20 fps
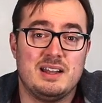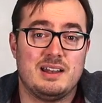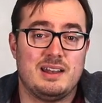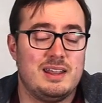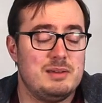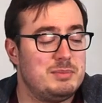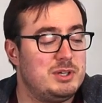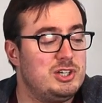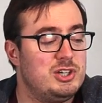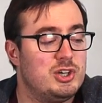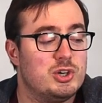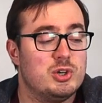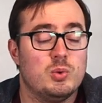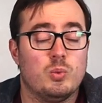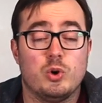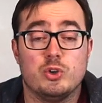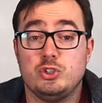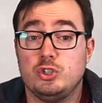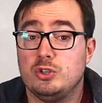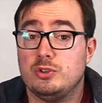Let me know
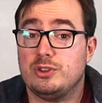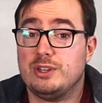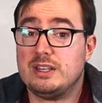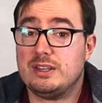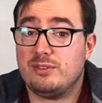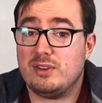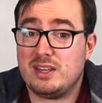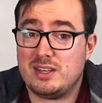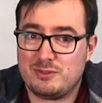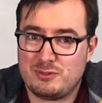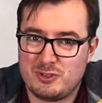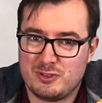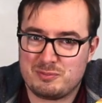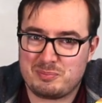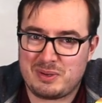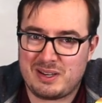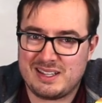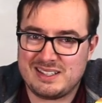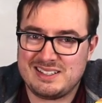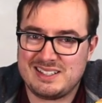what you think of it if
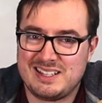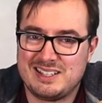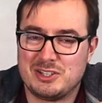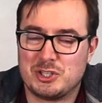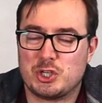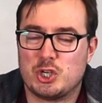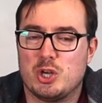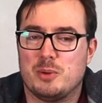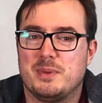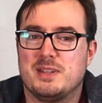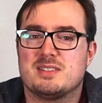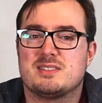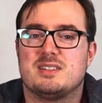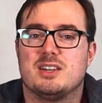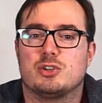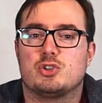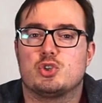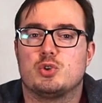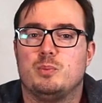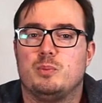you've played it in the comments
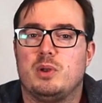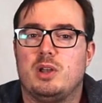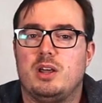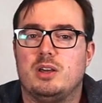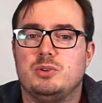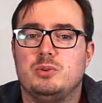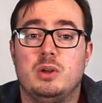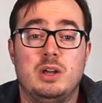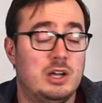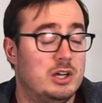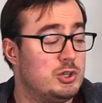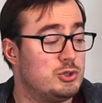section below.